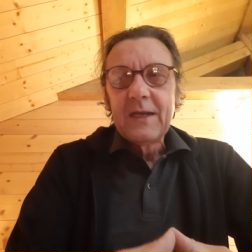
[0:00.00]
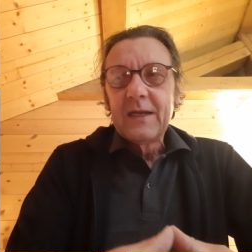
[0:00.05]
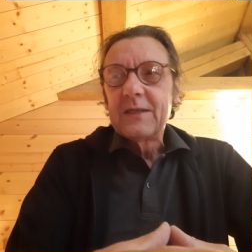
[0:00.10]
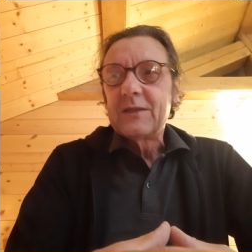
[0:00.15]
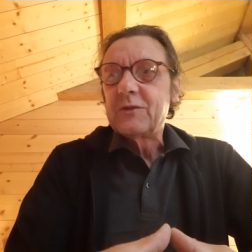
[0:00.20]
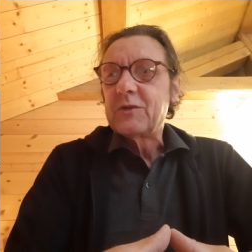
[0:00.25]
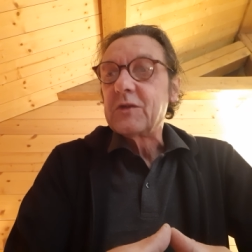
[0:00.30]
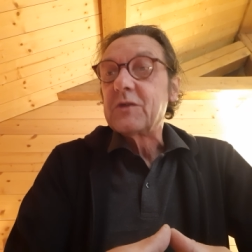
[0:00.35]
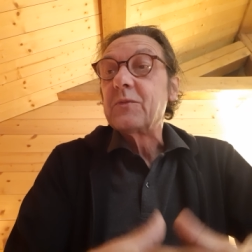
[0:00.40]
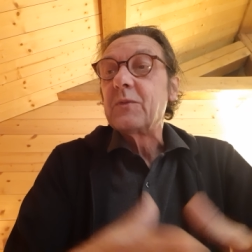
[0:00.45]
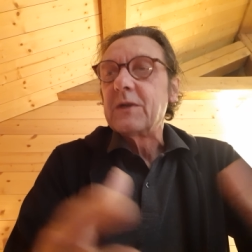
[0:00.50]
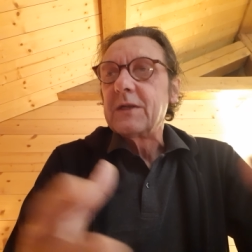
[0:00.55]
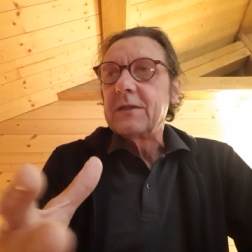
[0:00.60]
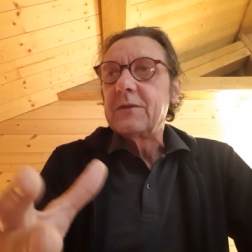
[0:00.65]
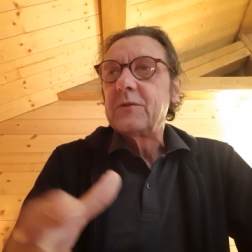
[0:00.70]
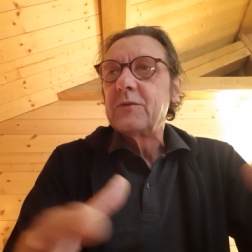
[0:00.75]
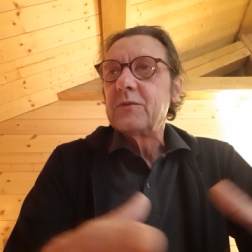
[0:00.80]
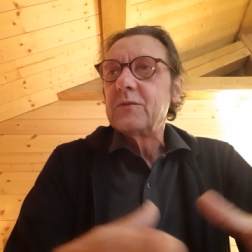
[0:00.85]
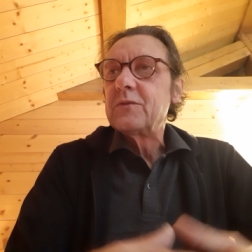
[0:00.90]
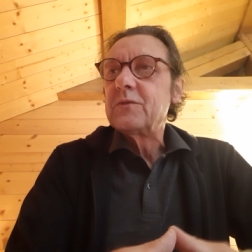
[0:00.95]
Just wanted
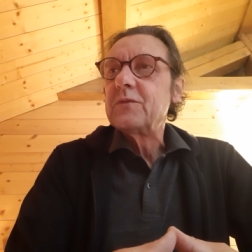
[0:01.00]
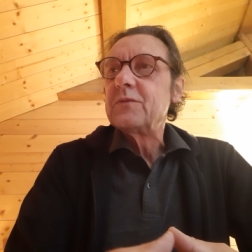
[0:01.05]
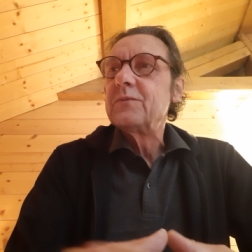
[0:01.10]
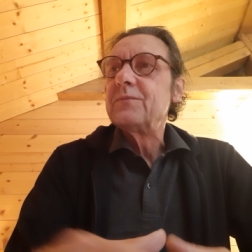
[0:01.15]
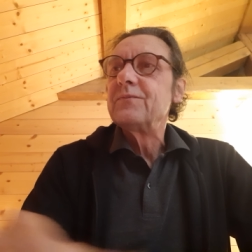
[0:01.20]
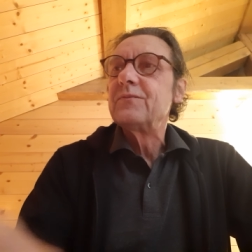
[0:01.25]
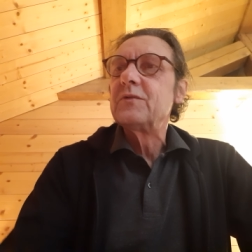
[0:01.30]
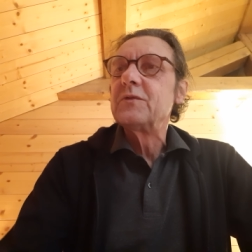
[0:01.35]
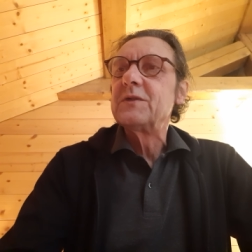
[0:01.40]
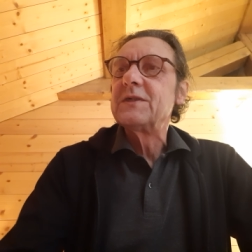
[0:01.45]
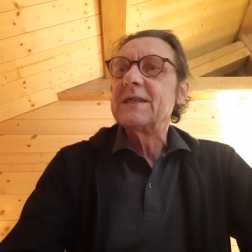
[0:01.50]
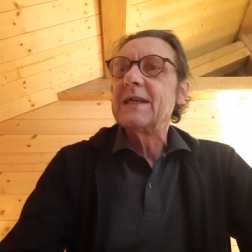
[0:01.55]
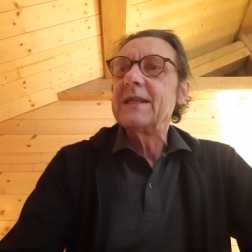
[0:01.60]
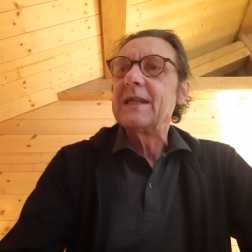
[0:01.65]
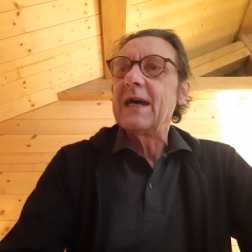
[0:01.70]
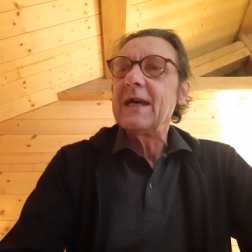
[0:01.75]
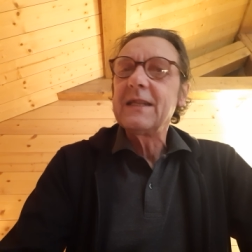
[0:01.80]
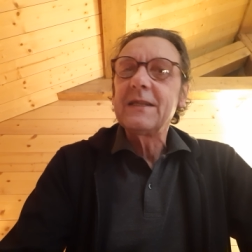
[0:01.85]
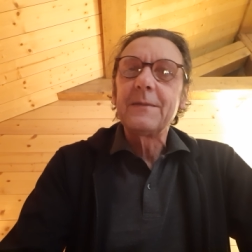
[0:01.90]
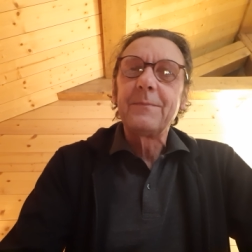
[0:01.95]
to to, to say
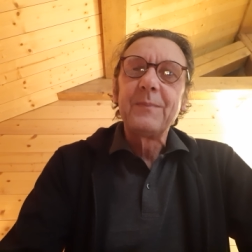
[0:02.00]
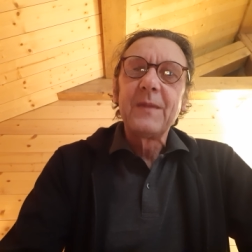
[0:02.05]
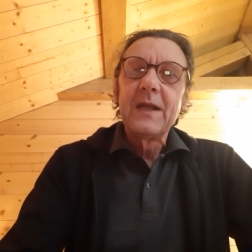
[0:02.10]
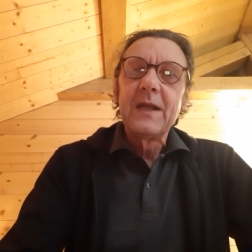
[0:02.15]
that.